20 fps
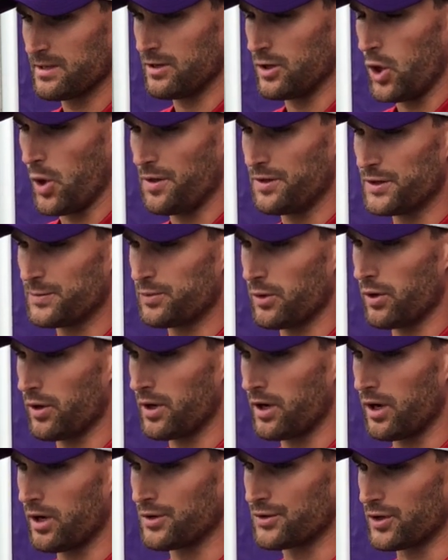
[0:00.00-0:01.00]
you know, and these
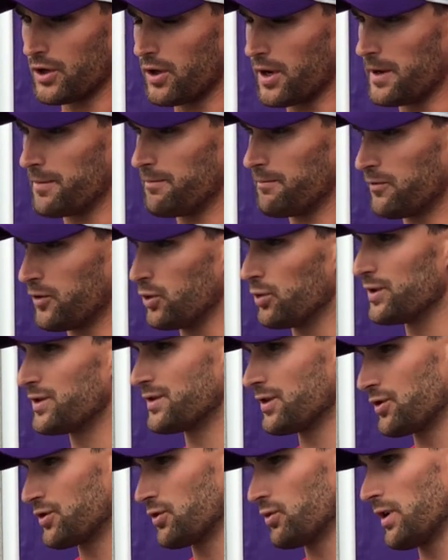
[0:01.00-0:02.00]
protocols are a fluid
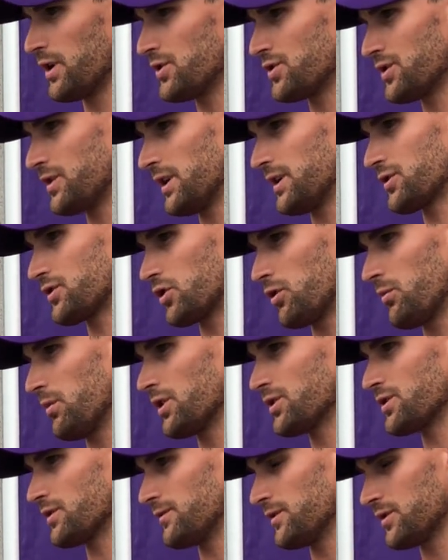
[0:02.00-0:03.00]
situation, as so
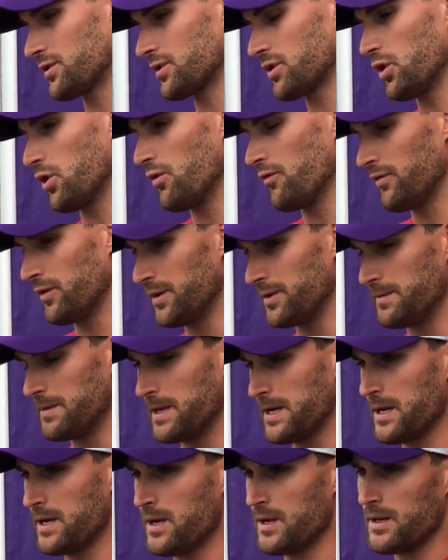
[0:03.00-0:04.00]
much of this COVID
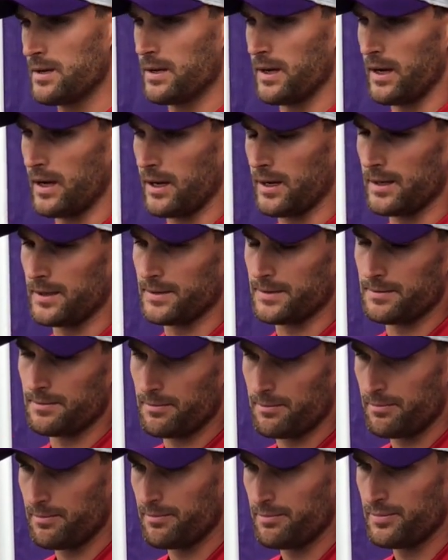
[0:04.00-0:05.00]

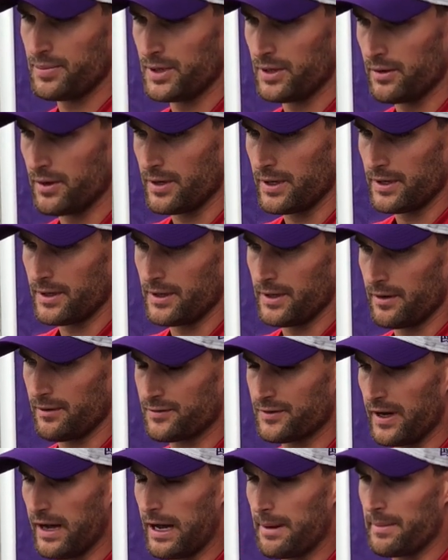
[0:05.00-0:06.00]
period
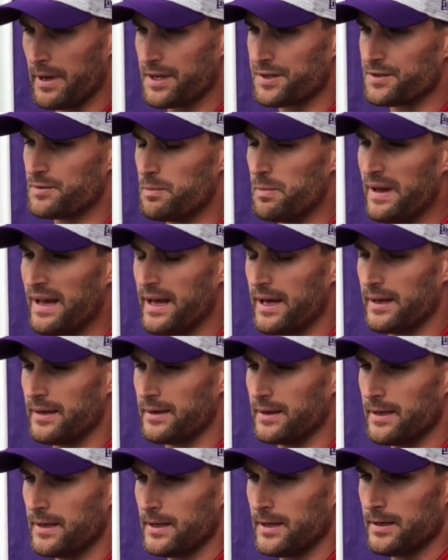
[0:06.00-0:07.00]
of time has
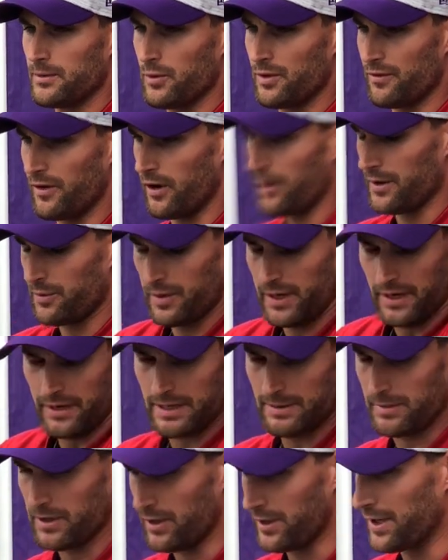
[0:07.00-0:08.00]
been. We got
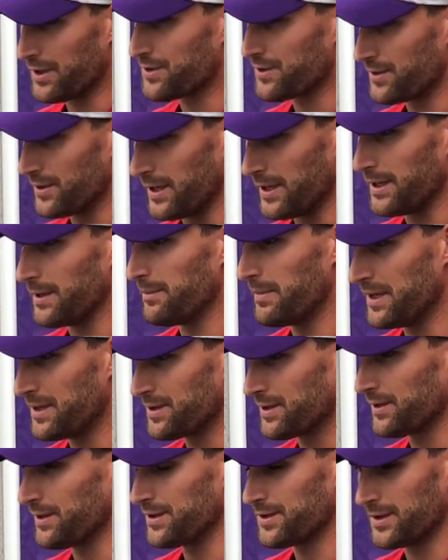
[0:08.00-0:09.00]
an email yesterday that
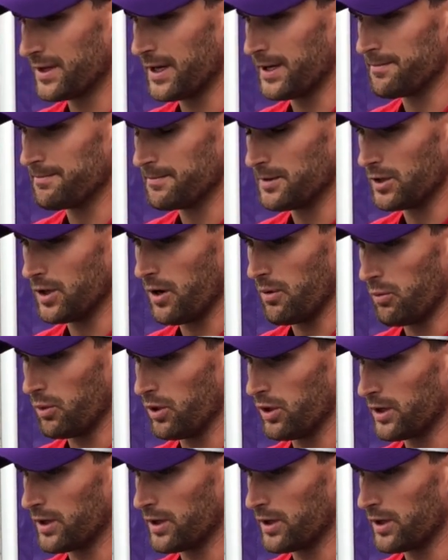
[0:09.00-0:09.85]
basically said, you know, we're